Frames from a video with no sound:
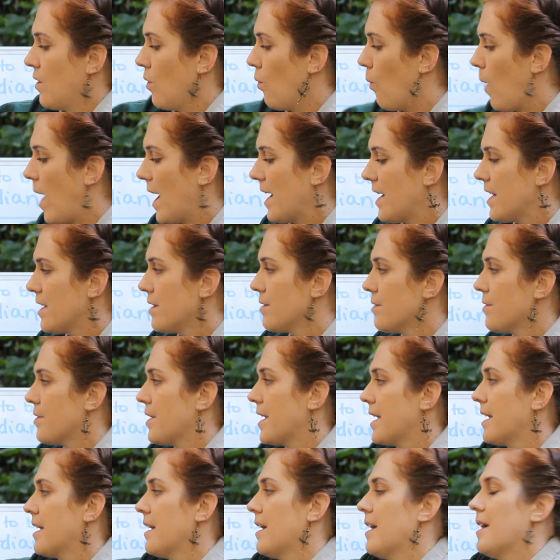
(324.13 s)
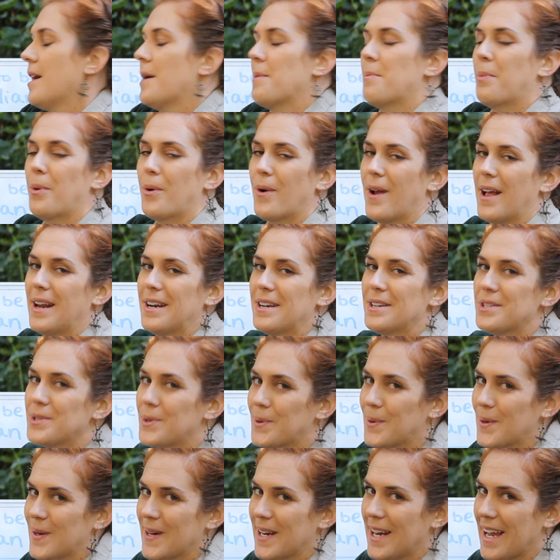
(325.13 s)
why do you think a
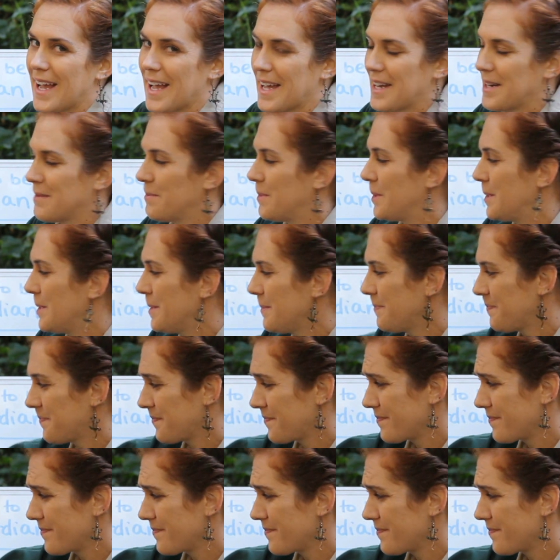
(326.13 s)
predatory animal,